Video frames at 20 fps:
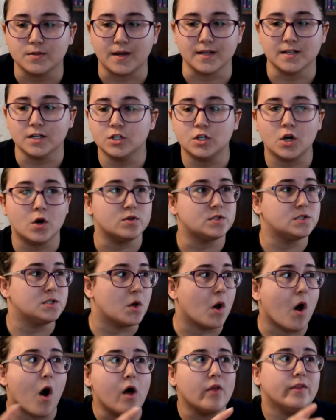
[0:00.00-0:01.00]
I can go
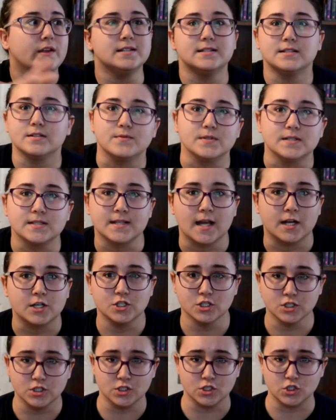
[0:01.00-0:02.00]
to all these different
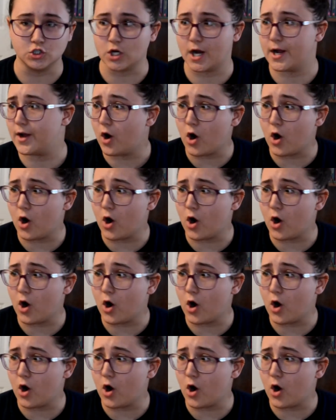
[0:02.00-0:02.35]
sections and try